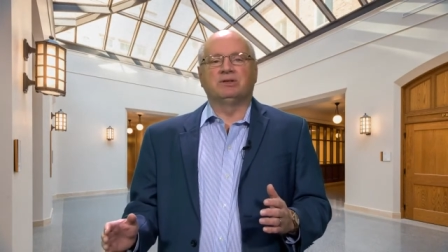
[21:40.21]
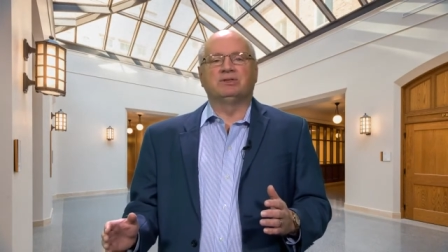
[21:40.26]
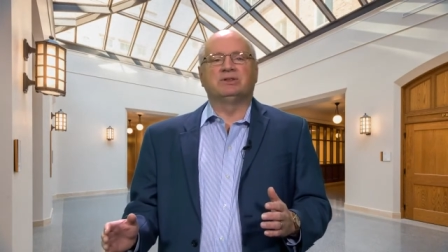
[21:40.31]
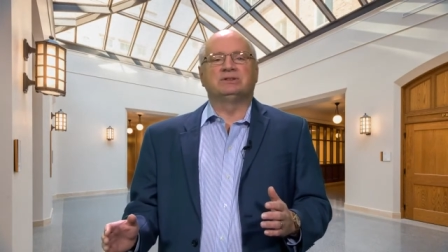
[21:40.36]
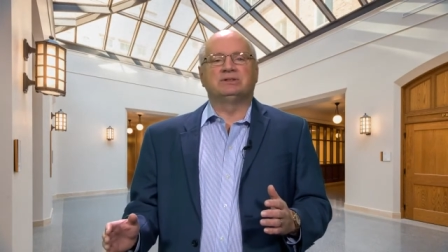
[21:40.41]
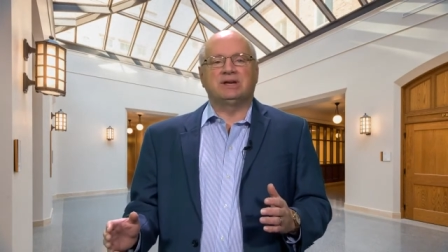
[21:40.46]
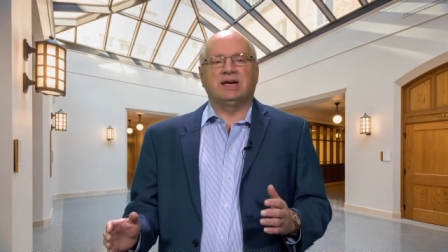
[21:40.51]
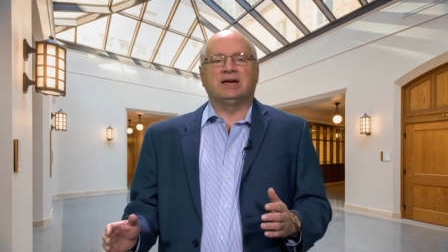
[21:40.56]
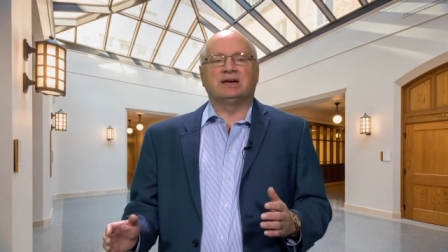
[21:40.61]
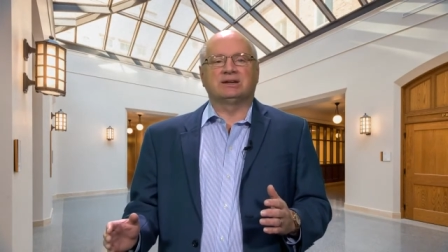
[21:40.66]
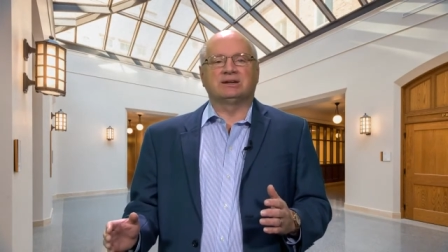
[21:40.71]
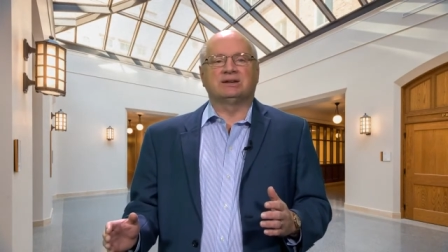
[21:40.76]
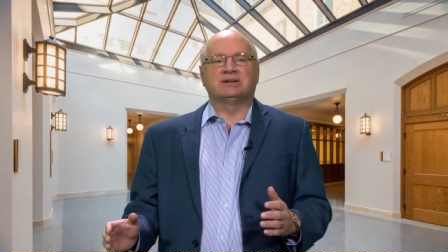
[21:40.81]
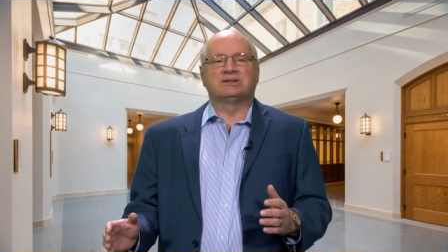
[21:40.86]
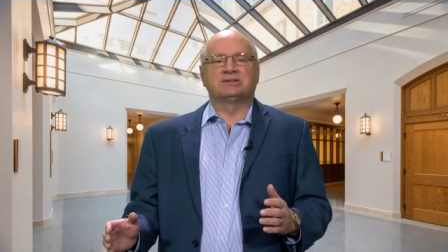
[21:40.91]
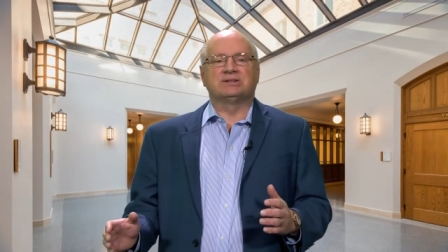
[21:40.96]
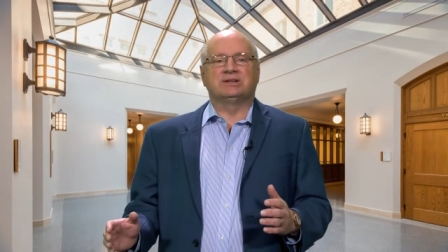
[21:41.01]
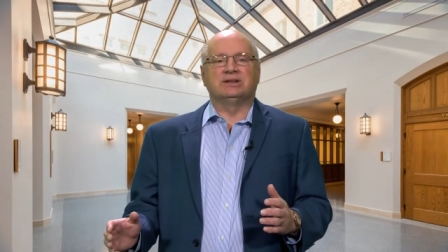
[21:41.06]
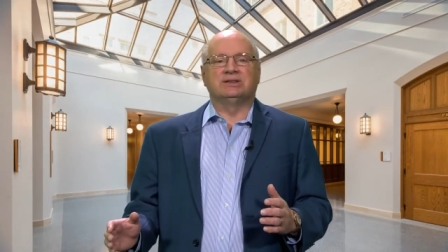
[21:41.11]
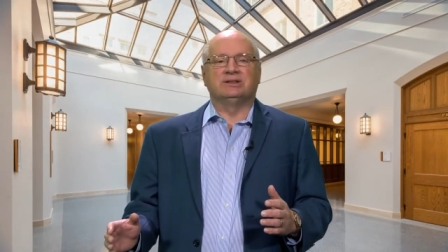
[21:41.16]
the
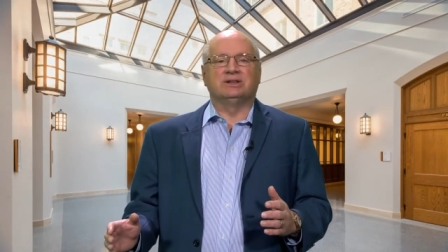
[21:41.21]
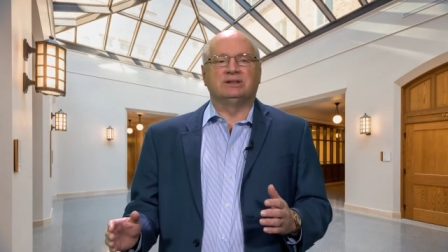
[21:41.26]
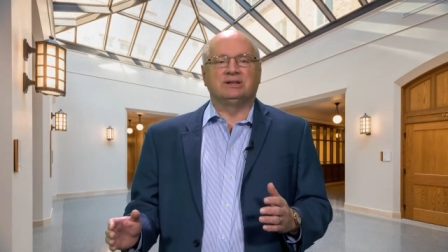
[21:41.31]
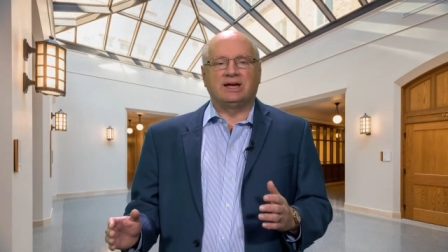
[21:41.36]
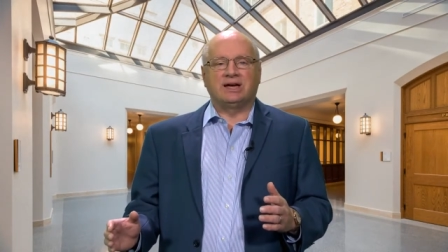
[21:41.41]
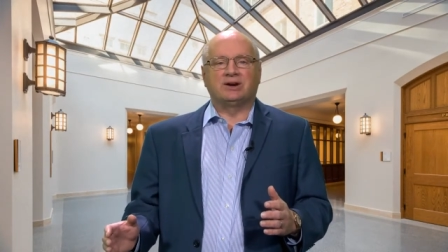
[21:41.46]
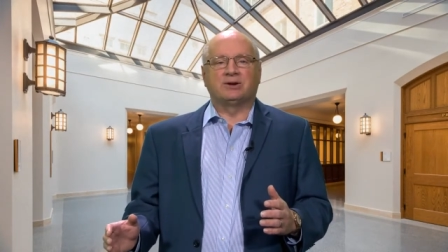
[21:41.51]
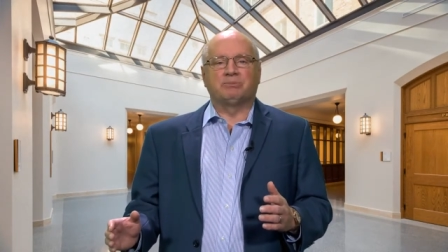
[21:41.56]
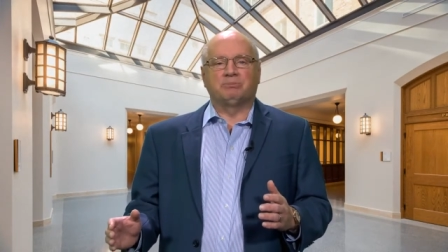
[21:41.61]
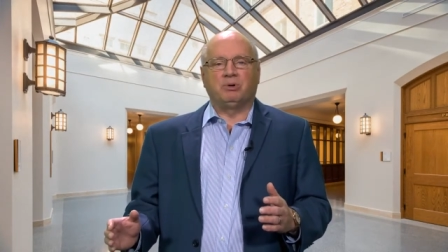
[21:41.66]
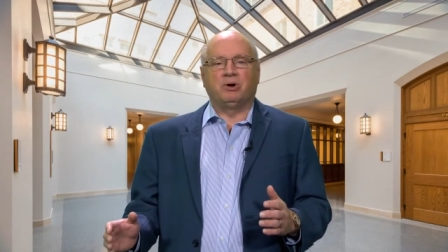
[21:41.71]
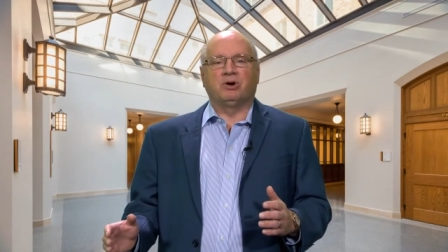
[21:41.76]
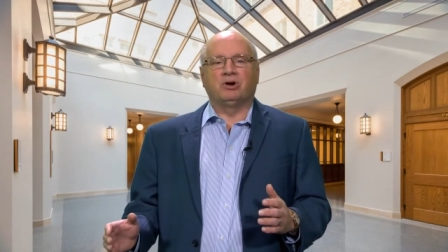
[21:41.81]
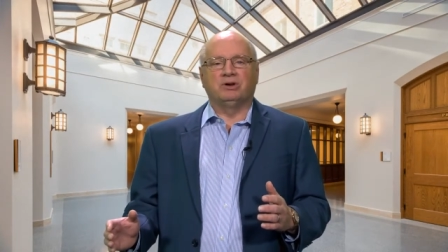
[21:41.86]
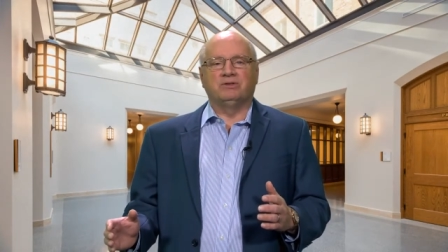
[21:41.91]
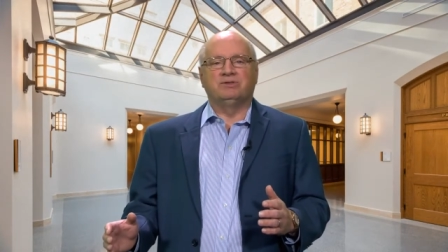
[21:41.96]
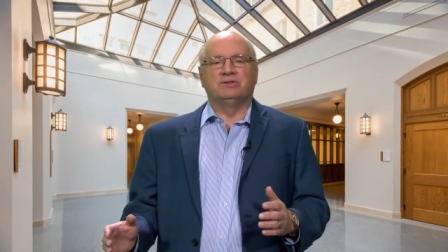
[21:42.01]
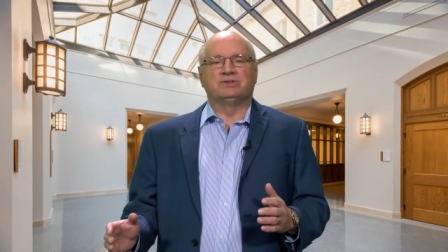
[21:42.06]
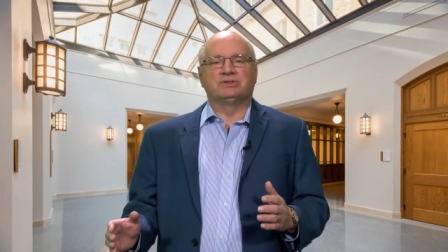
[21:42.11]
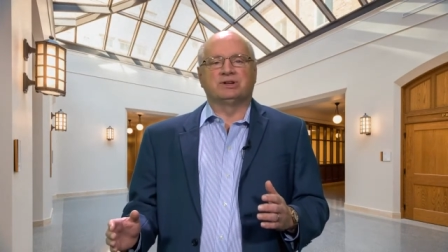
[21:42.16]
tactics in the latter part
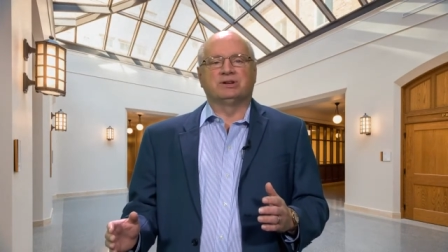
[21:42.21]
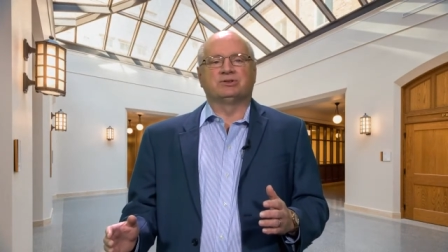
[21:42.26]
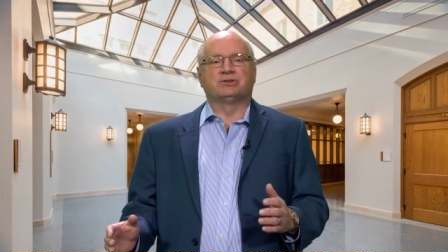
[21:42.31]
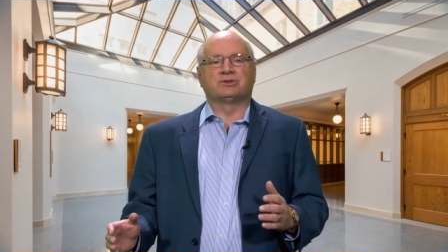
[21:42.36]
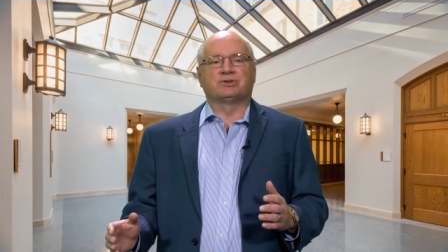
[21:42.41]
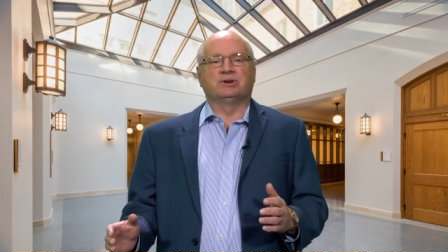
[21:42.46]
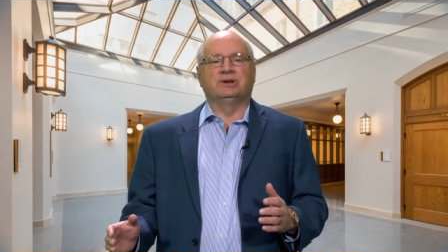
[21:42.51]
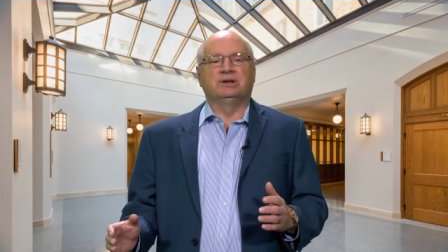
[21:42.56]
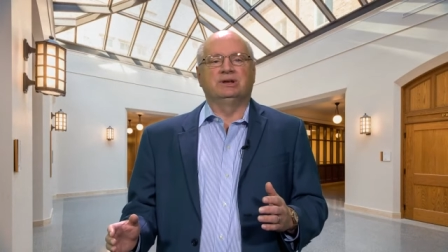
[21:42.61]
of the century.